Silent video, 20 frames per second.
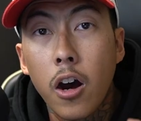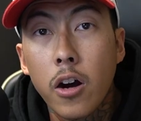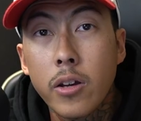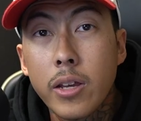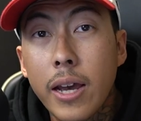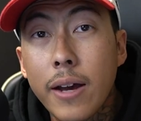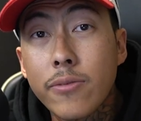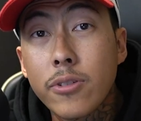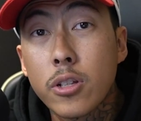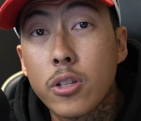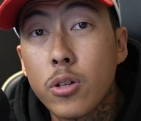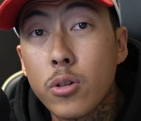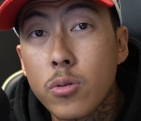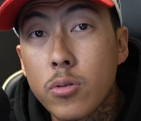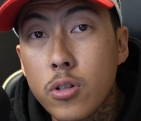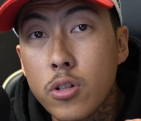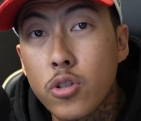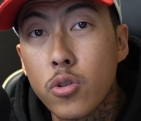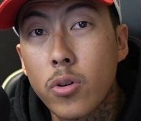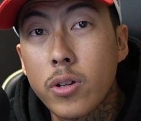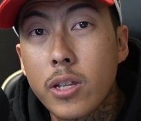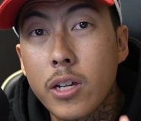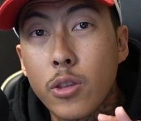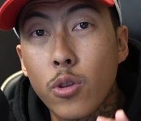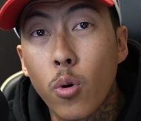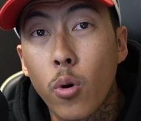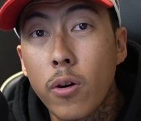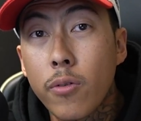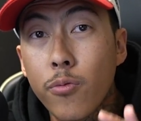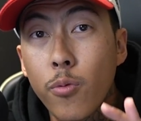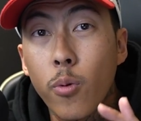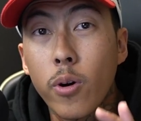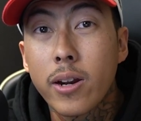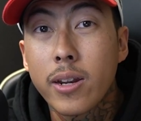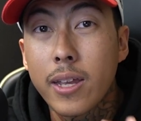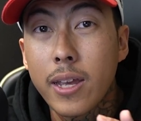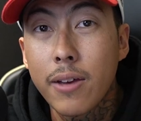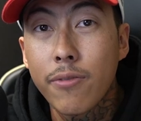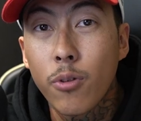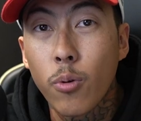All you have to do to join the North
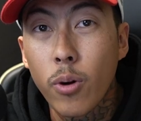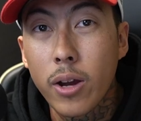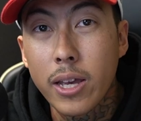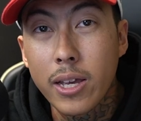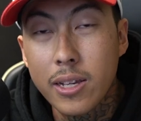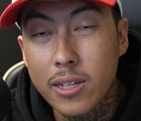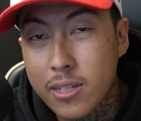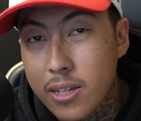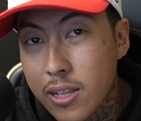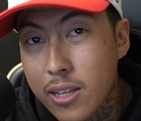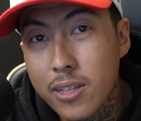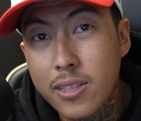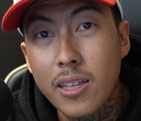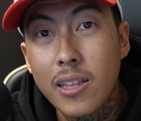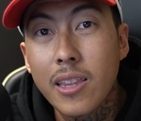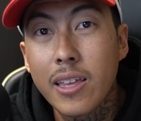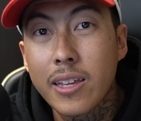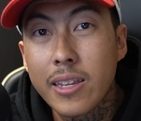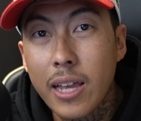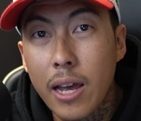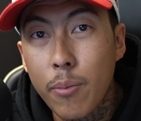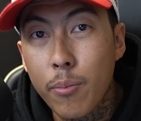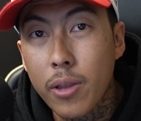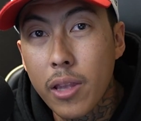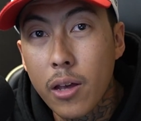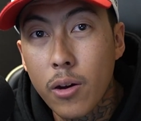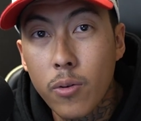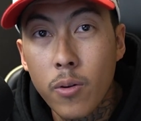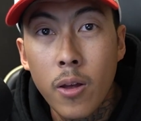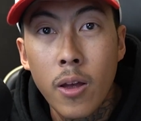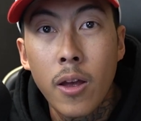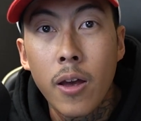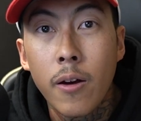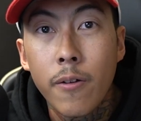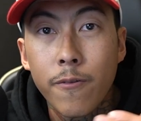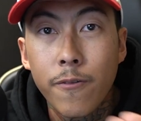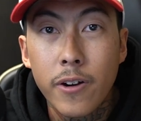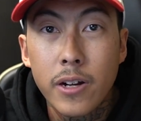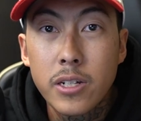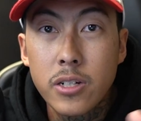One giveaway is click the link down below,
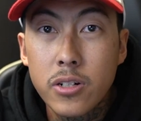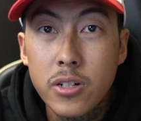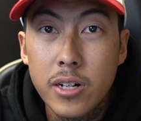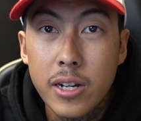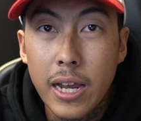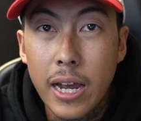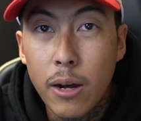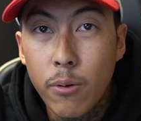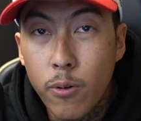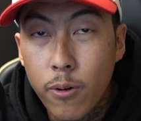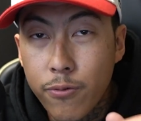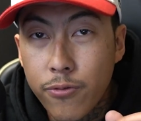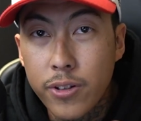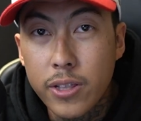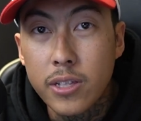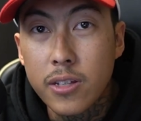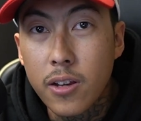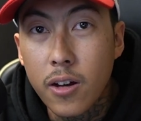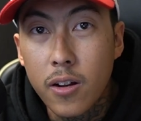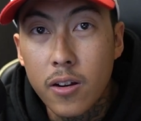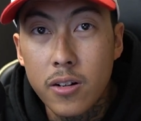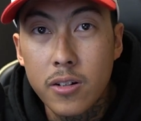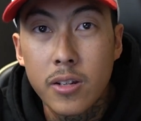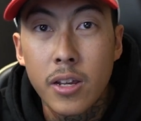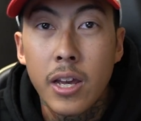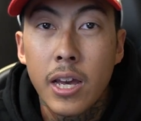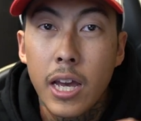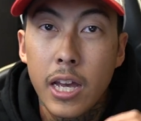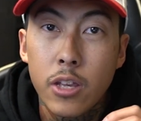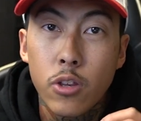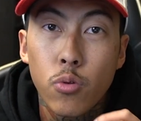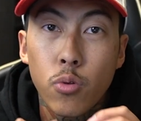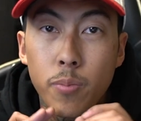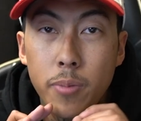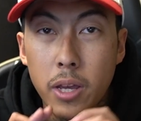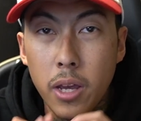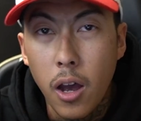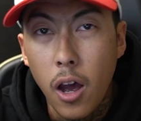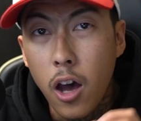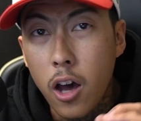fund your account with fifty dollars, and you will
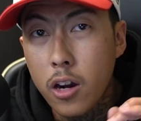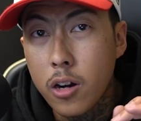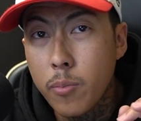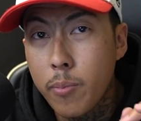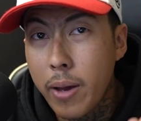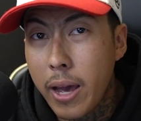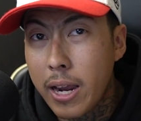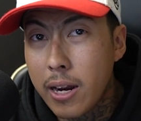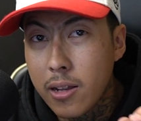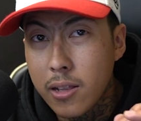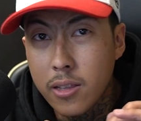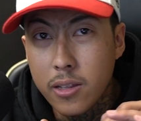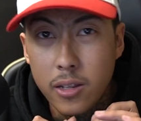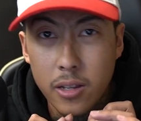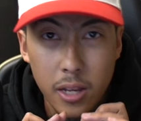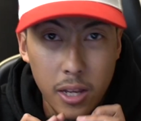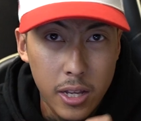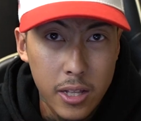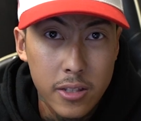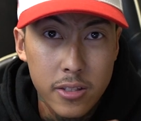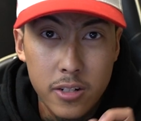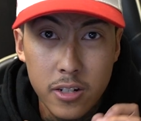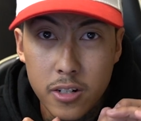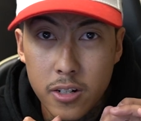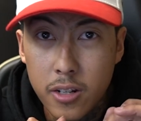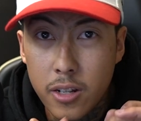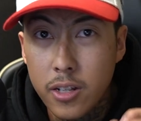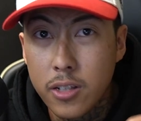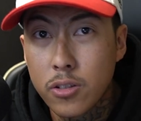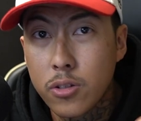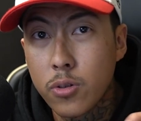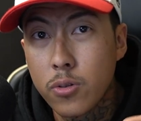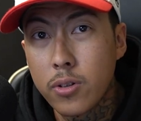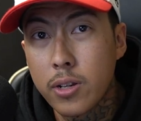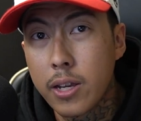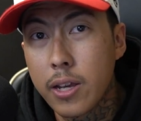be automatically entered into the